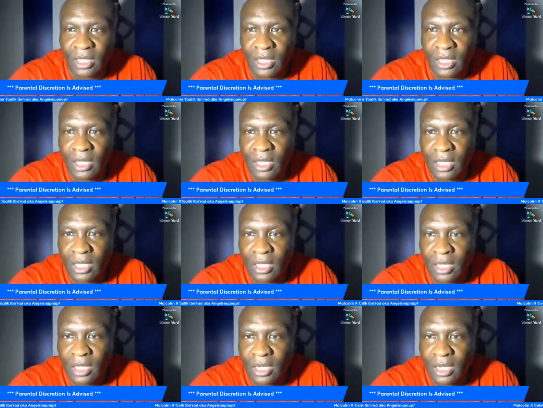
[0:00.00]

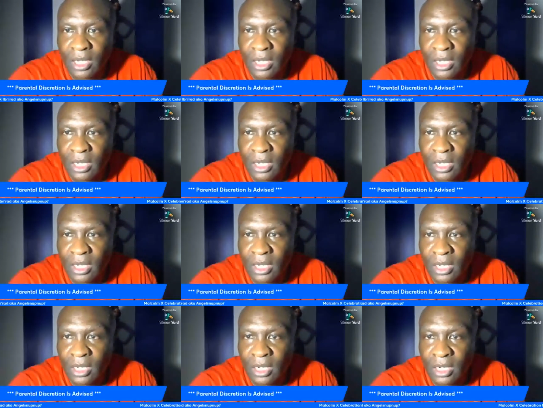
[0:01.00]

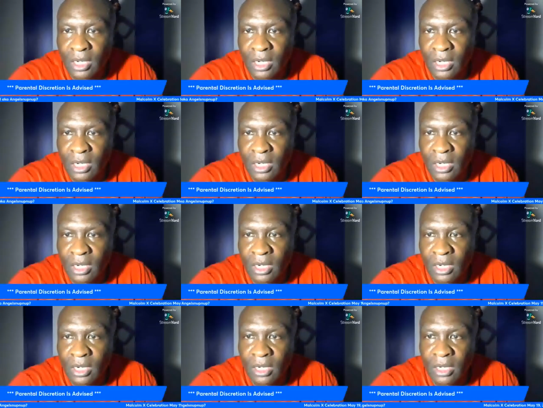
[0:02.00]

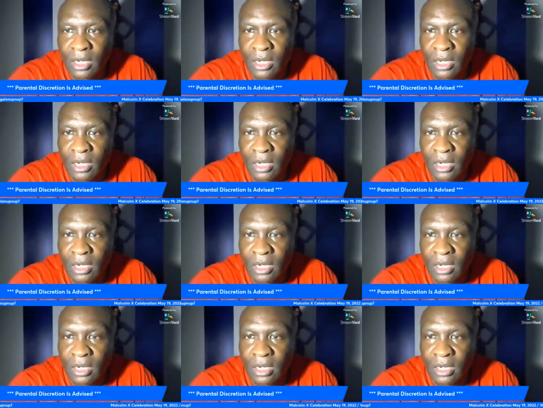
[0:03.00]

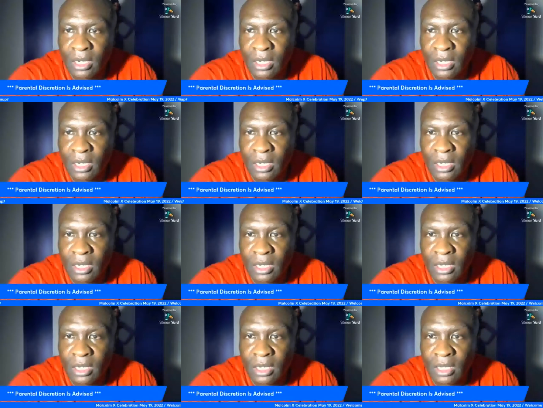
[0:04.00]

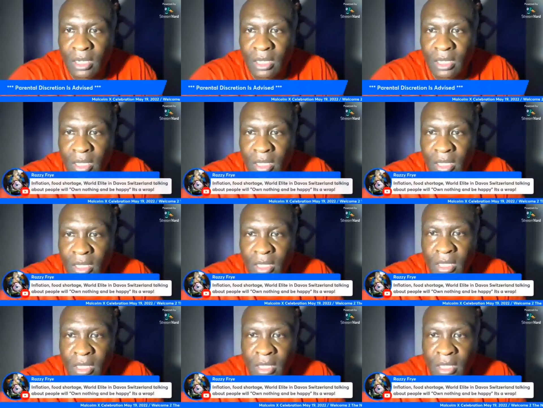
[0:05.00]

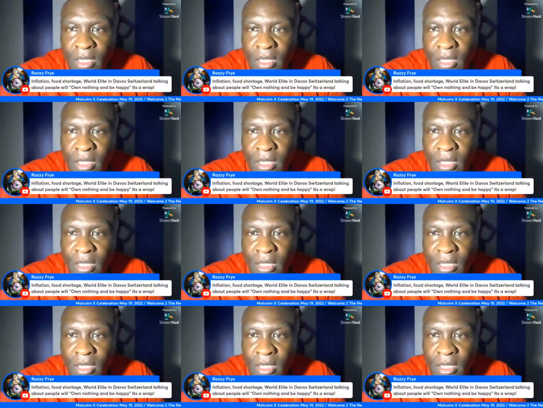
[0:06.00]
Nobody speaks.